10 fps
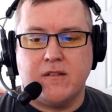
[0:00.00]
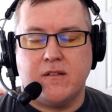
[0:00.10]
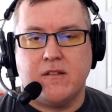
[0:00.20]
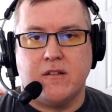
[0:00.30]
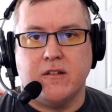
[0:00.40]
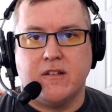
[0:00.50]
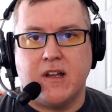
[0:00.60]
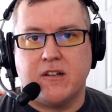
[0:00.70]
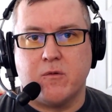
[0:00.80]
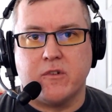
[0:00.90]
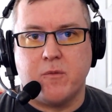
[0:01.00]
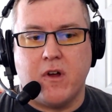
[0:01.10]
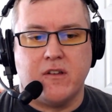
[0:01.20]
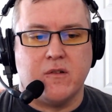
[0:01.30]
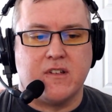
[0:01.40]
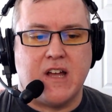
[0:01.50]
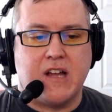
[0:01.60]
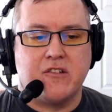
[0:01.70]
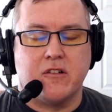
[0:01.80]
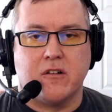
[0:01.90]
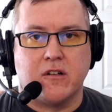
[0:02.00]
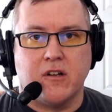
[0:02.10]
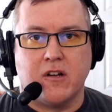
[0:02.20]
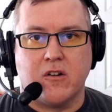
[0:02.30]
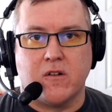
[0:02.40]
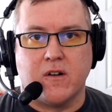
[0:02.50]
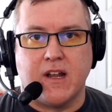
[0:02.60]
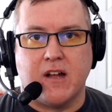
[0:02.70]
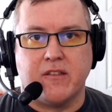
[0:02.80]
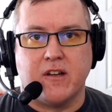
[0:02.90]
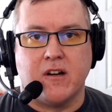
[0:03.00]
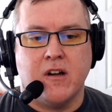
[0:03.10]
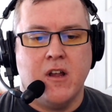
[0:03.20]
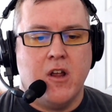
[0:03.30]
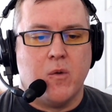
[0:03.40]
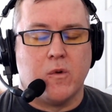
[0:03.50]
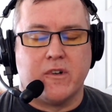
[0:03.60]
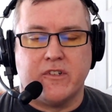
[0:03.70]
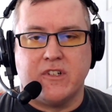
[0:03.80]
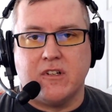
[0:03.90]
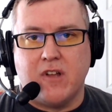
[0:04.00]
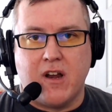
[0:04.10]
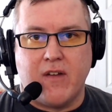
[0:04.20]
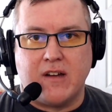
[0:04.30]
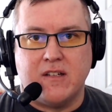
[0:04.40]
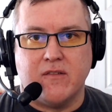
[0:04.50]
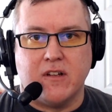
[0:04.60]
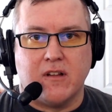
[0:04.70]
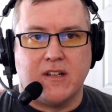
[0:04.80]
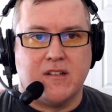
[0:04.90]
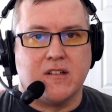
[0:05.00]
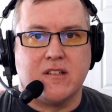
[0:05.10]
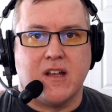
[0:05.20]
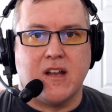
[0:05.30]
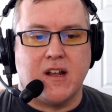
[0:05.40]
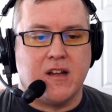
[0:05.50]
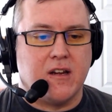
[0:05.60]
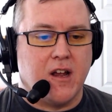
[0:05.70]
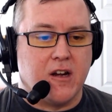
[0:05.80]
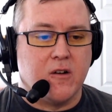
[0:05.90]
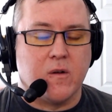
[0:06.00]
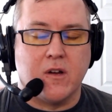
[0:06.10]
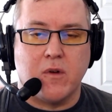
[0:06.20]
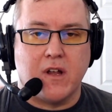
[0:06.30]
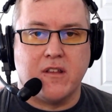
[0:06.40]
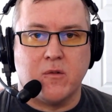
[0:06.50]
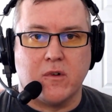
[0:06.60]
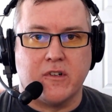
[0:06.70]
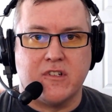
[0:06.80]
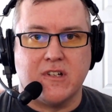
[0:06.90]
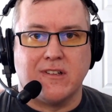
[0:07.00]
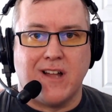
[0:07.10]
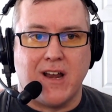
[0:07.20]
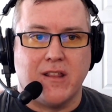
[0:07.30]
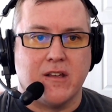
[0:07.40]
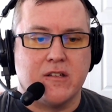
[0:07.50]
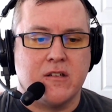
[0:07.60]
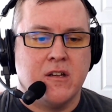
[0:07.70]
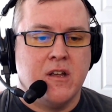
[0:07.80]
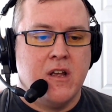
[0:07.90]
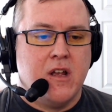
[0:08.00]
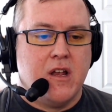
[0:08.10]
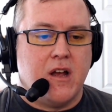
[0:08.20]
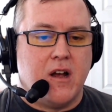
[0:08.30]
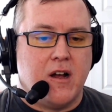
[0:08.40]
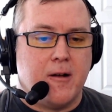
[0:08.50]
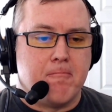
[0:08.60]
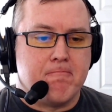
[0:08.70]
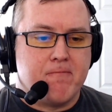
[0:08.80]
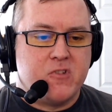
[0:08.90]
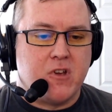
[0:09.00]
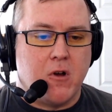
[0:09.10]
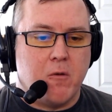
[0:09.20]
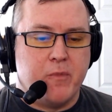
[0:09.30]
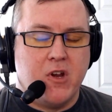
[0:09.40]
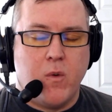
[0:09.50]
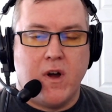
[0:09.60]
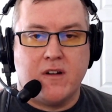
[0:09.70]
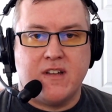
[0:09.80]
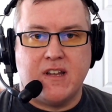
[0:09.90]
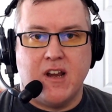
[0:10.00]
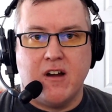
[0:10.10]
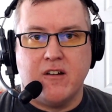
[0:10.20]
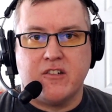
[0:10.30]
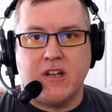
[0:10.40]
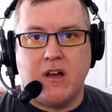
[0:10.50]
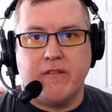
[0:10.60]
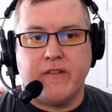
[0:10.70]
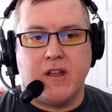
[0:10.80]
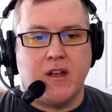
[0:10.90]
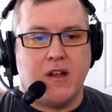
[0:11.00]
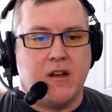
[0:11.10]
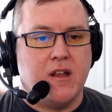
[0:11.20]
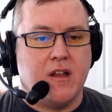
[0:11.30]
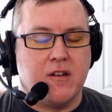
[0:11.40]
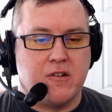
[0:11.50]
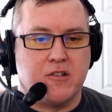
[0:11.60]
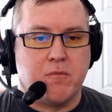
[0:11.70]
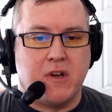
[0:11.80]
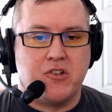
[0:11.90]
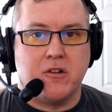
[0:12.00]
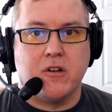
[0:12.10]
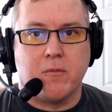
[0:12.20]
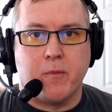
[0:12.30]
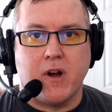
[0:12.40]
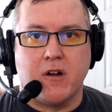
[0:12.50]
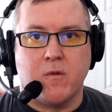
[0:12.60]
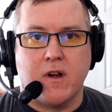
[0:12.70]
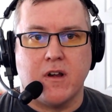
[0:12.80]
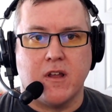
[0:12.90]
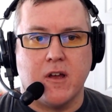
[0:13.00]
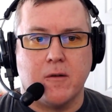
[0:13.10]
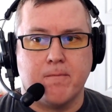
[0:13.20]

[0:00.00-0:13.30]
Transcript: to detect and respond to attacks that are occurring out there. We're going to see a lot of activity, like Doug said. I, I agree. I think we're going to see a lot of this. Um, so be aware, take care of yourself, and and just make sure you're prepared and ready to go.